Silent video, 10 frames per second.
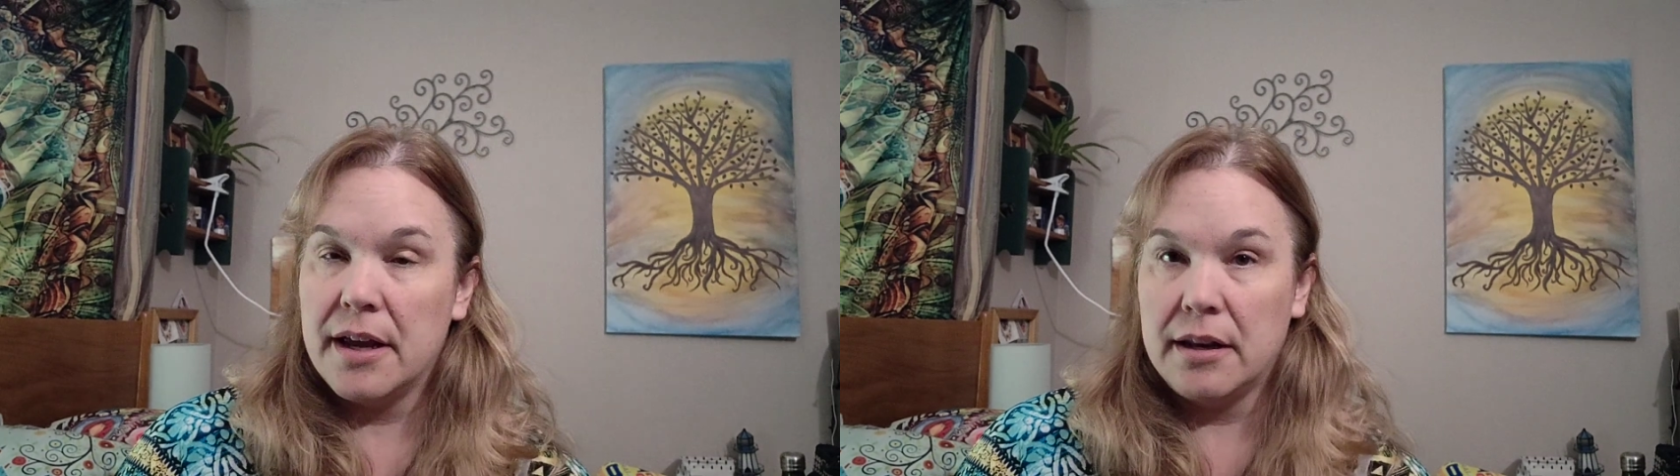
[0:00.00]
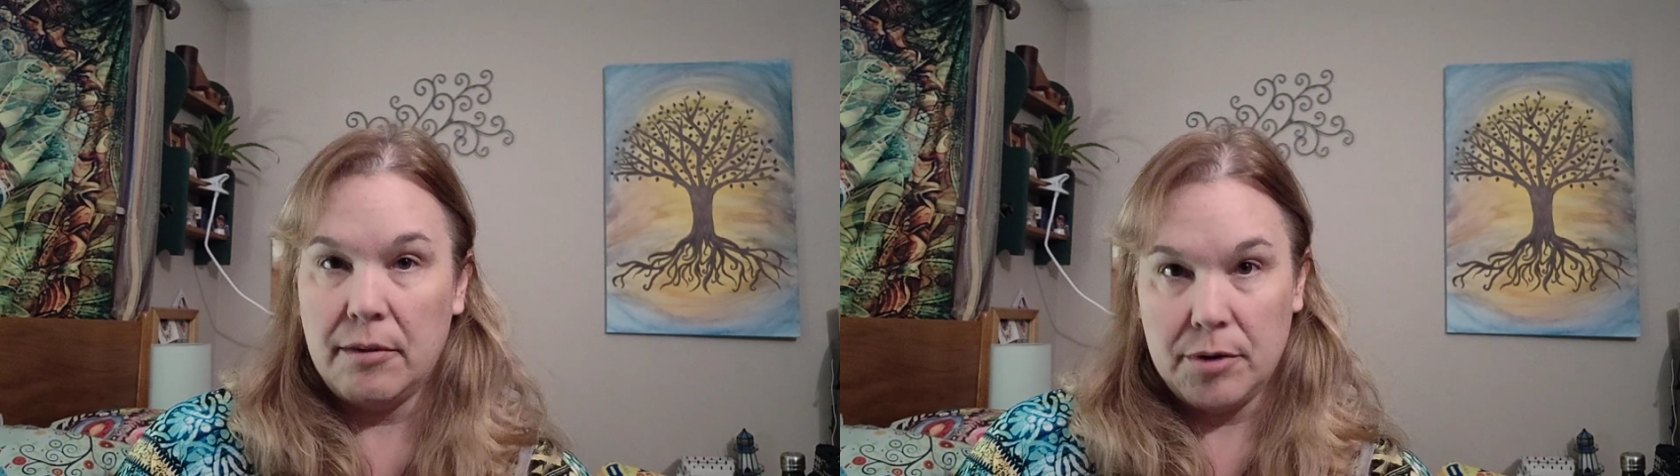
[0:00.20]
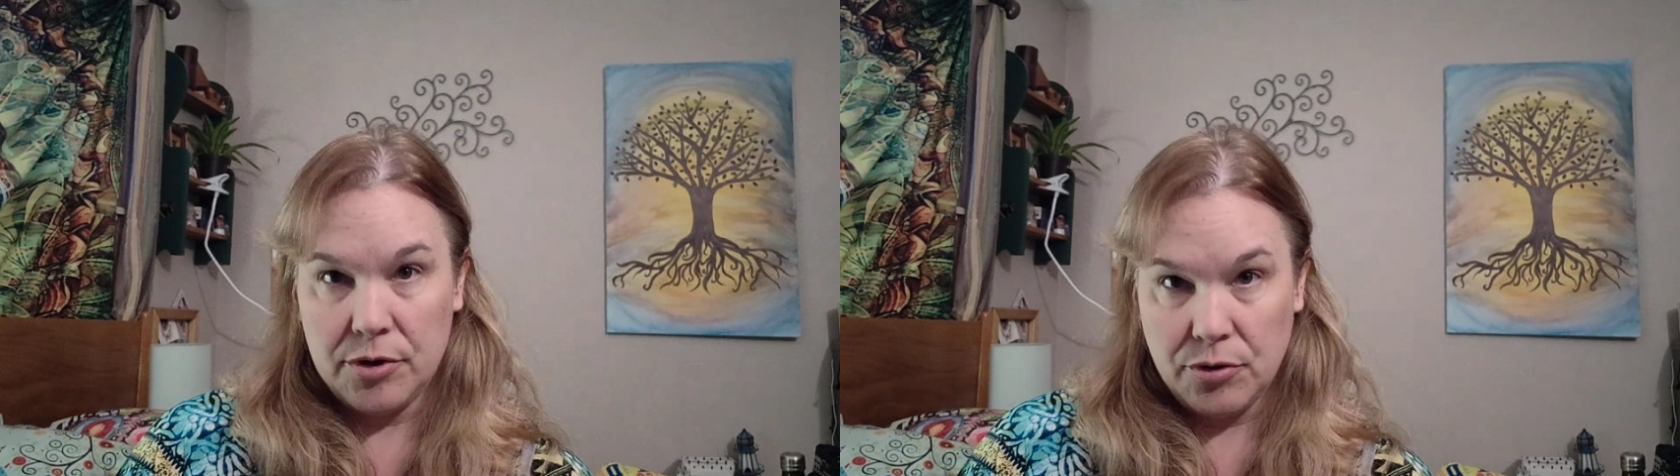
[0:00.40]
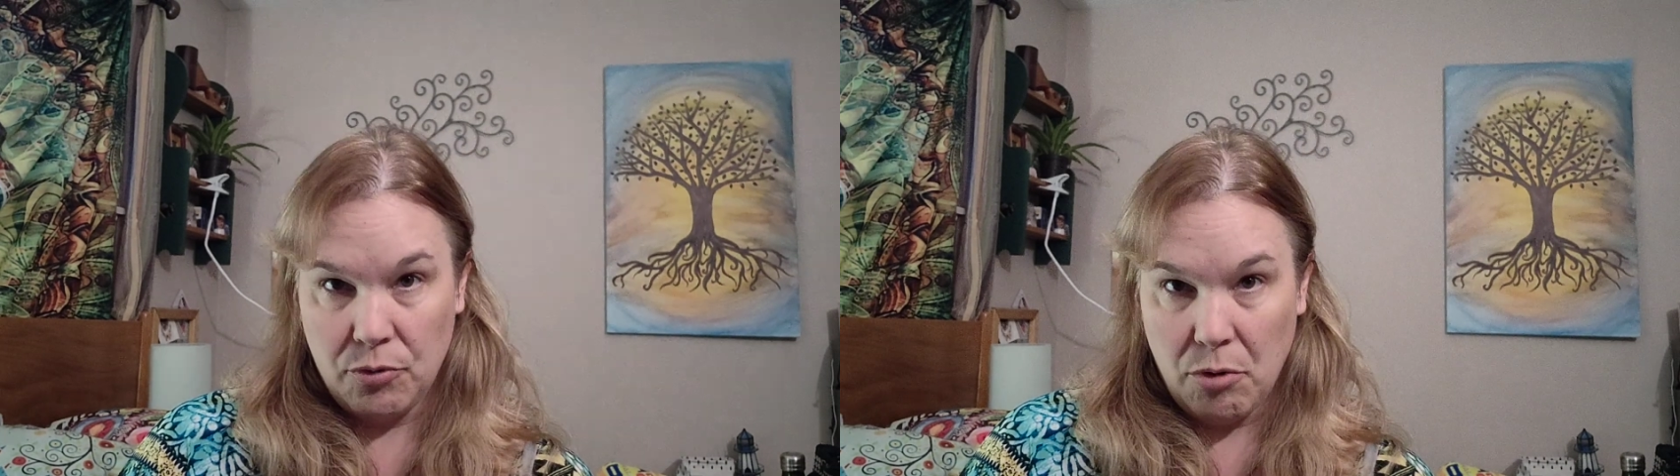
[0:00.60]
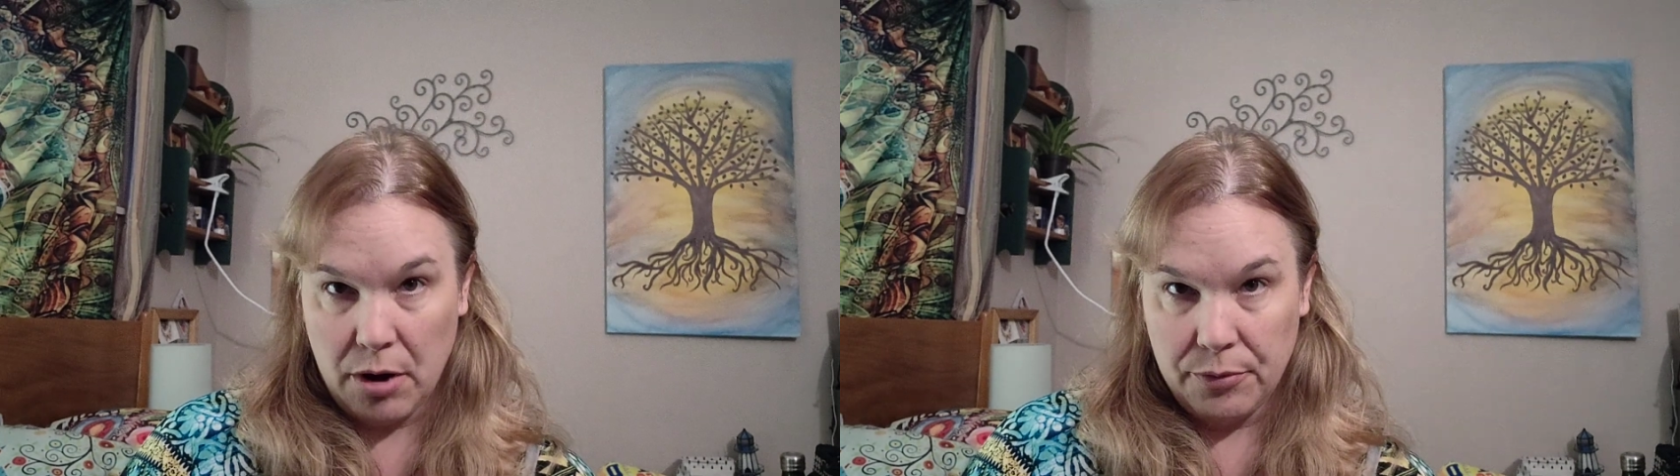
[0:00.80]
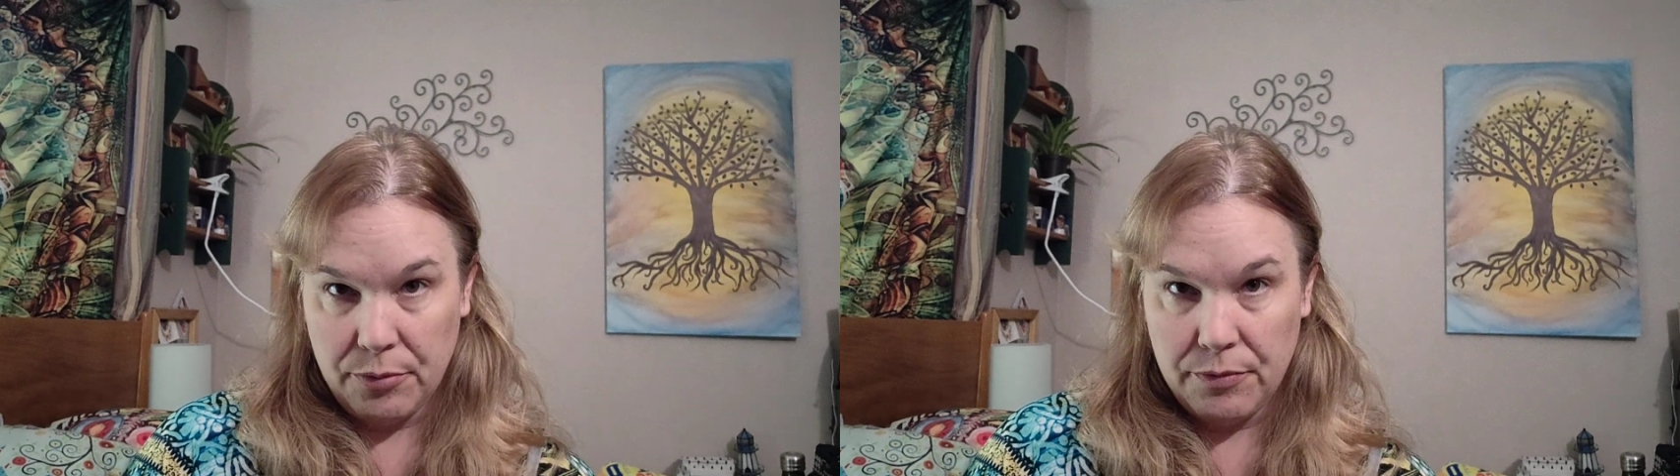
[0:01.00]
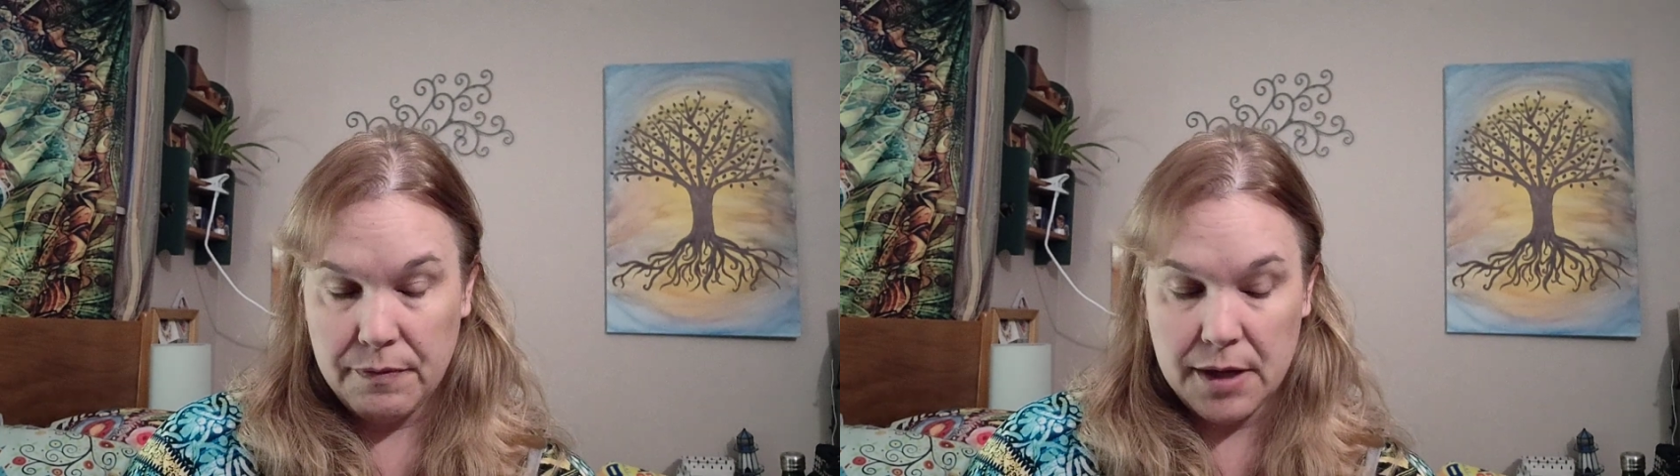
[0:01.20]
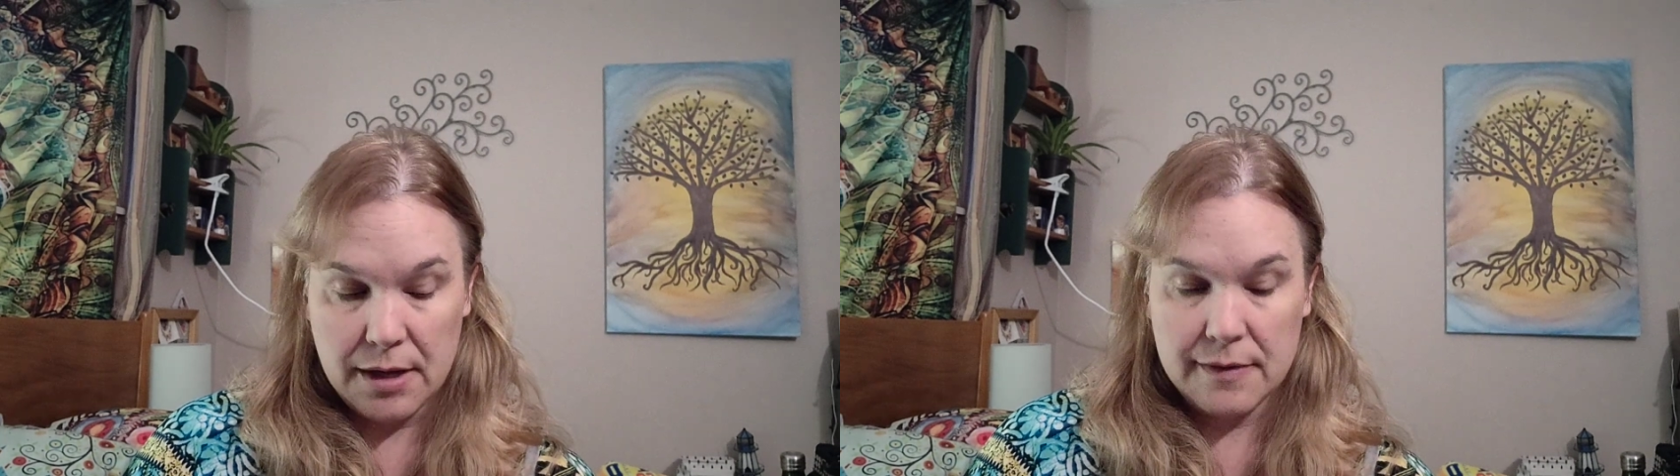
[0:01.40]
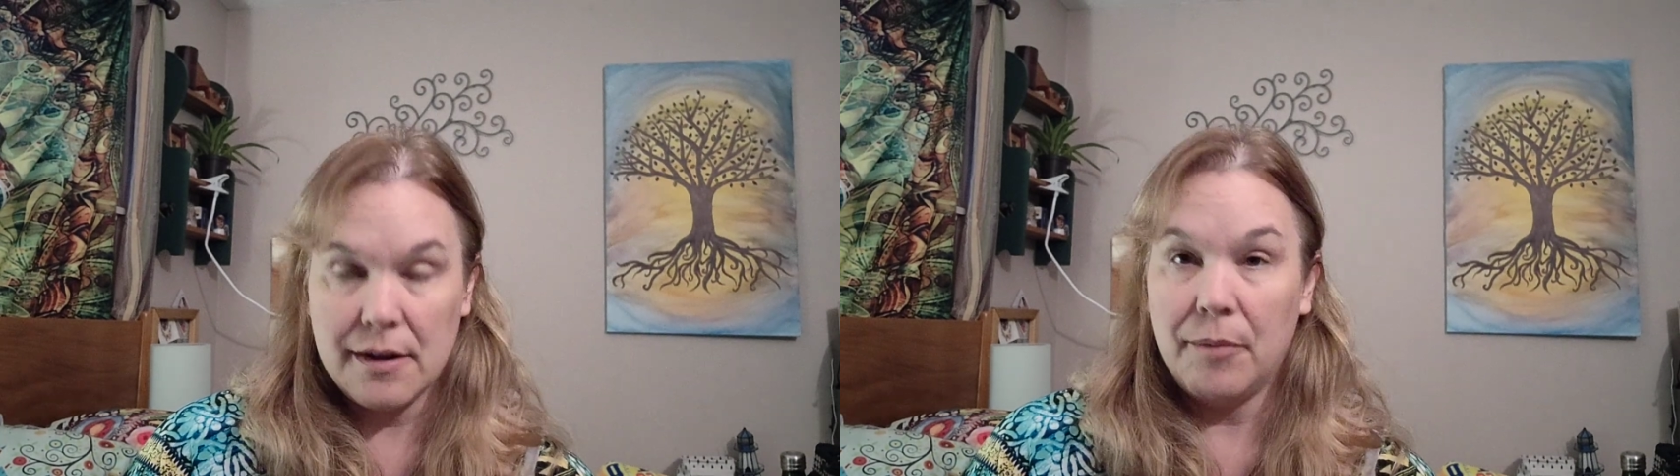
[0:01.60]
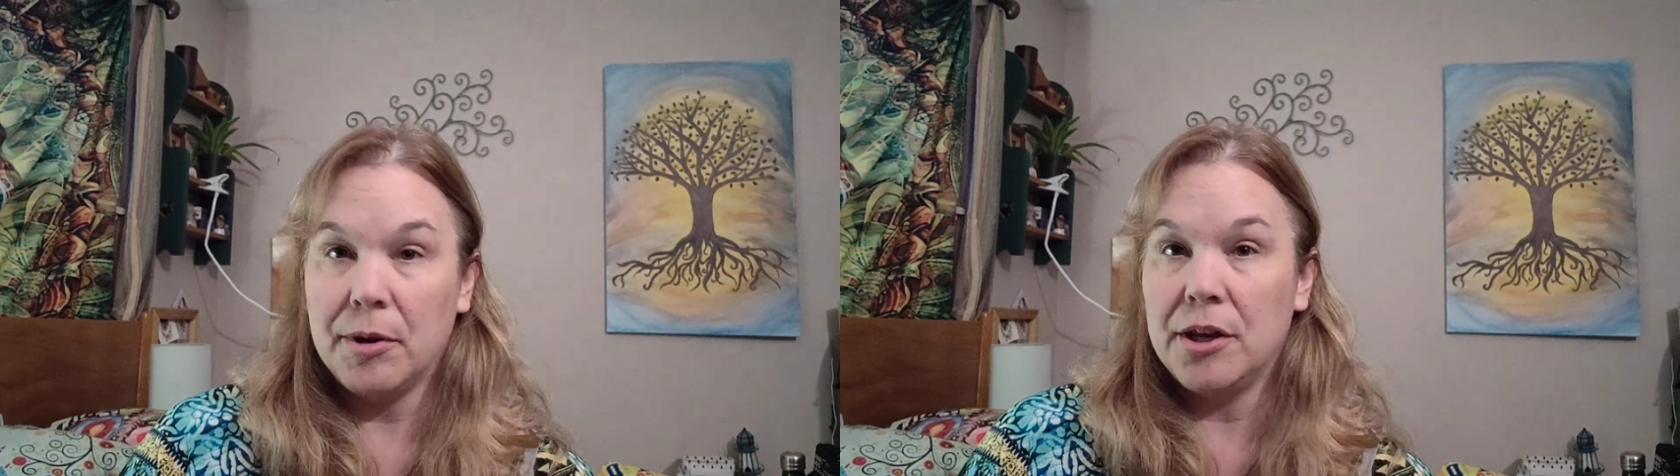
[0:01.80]
and I'm going to do a walkthrough of these,
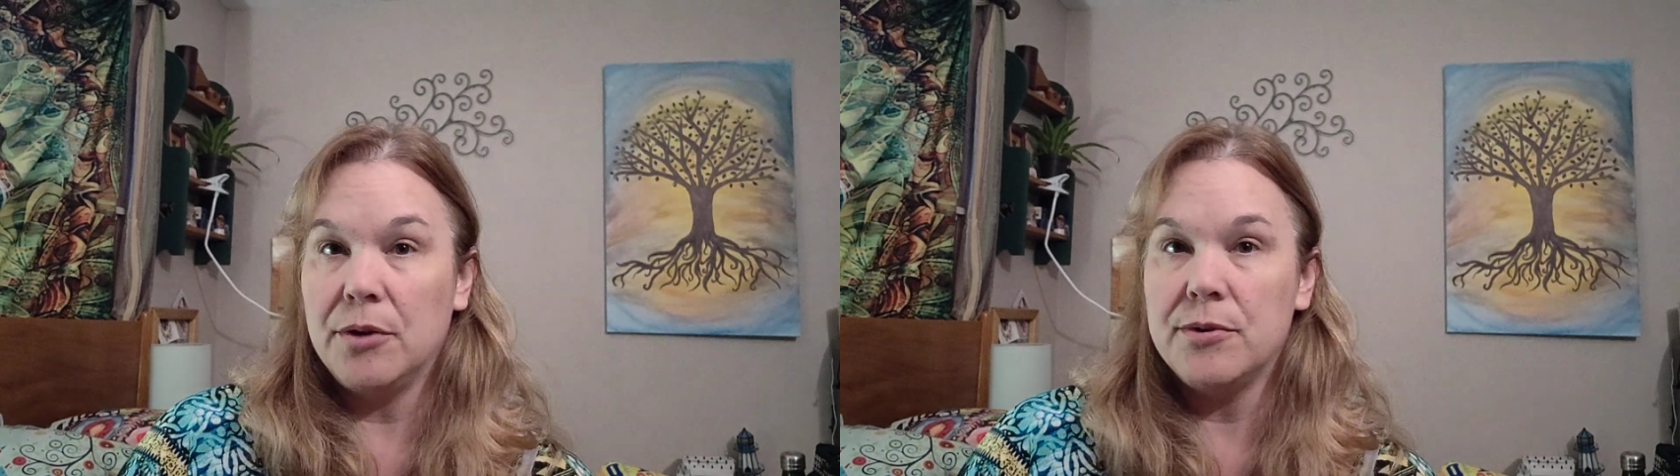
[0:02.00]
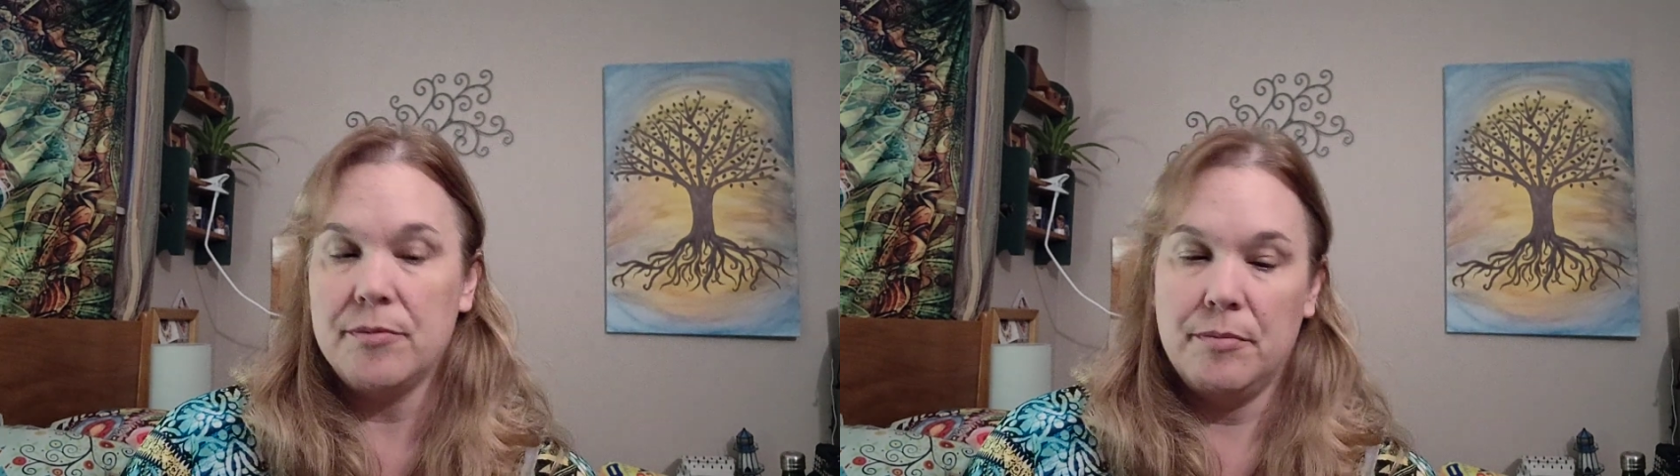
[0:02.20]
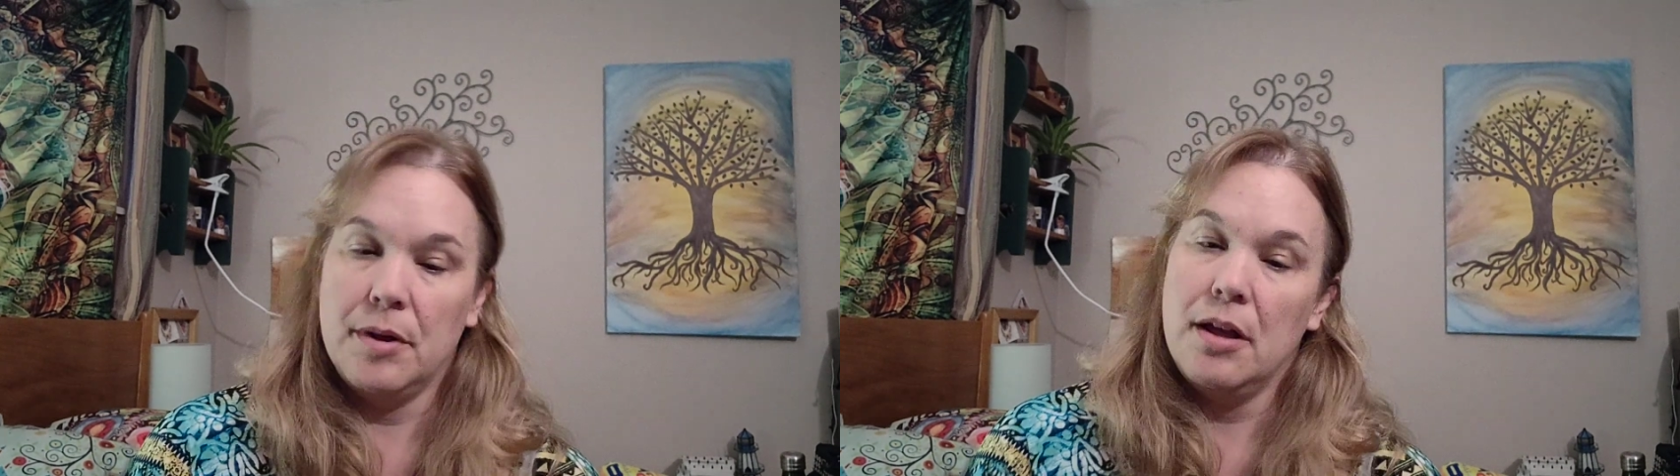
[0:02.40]
I'm going to use them.